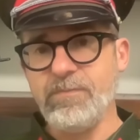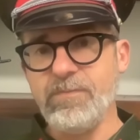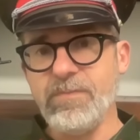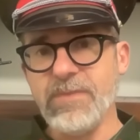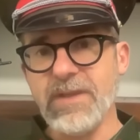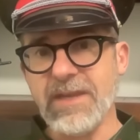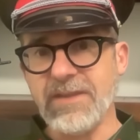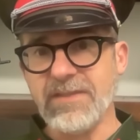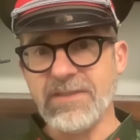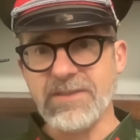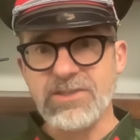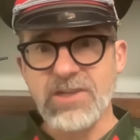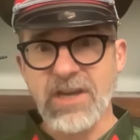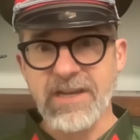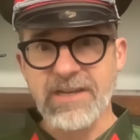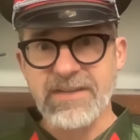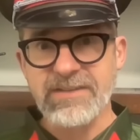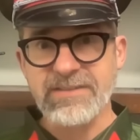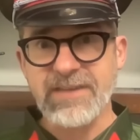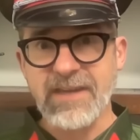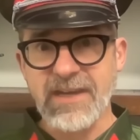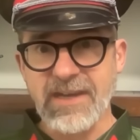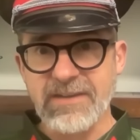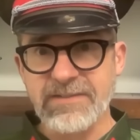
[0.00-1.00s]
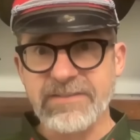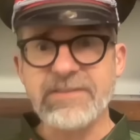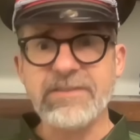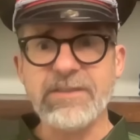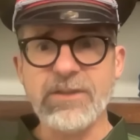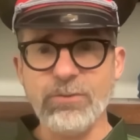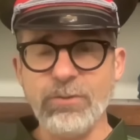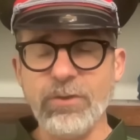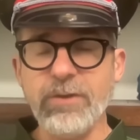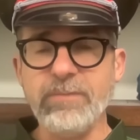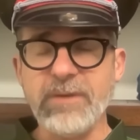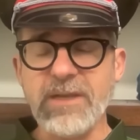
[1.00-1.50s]
In the Chinese case, there
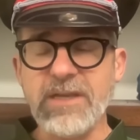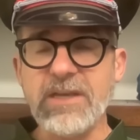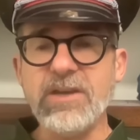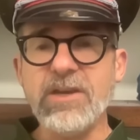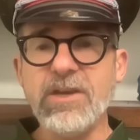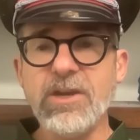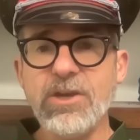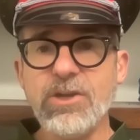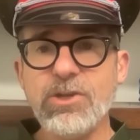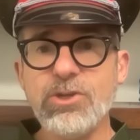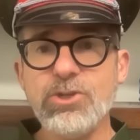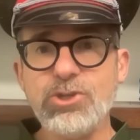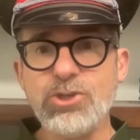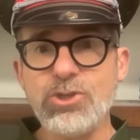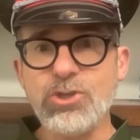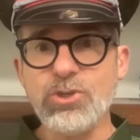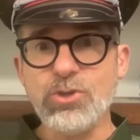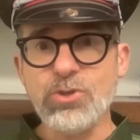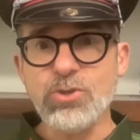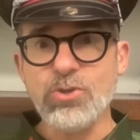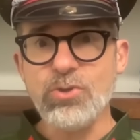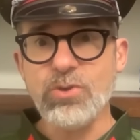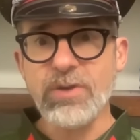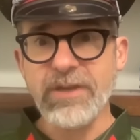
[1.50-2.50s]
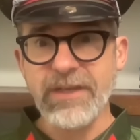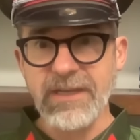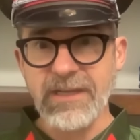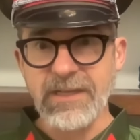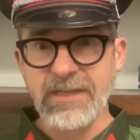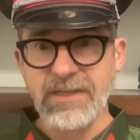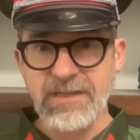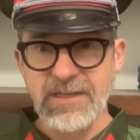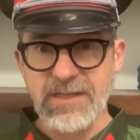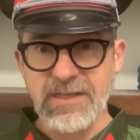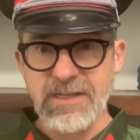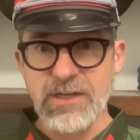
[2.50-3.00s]
would be 2
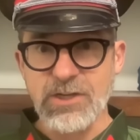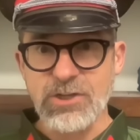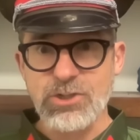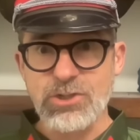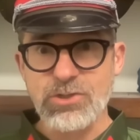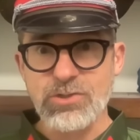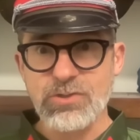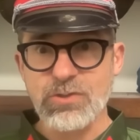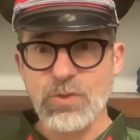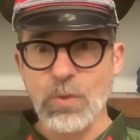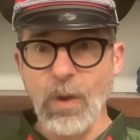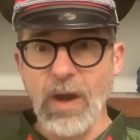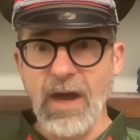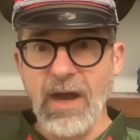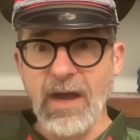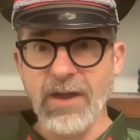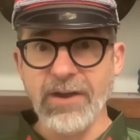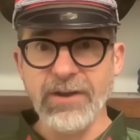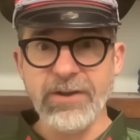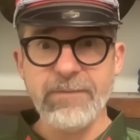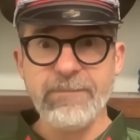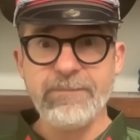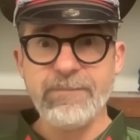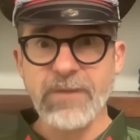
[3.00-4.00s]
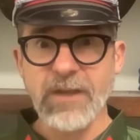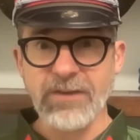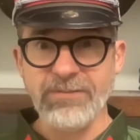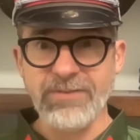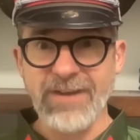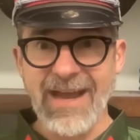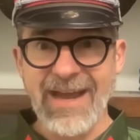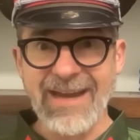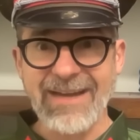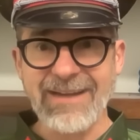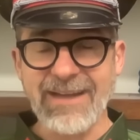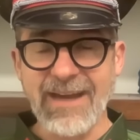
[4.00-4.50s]
in each squad of
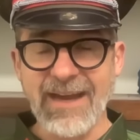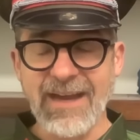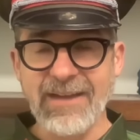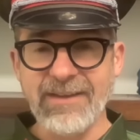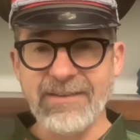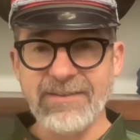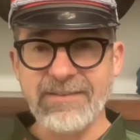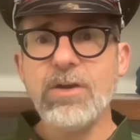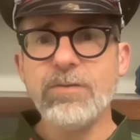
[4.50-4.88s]
9 guys.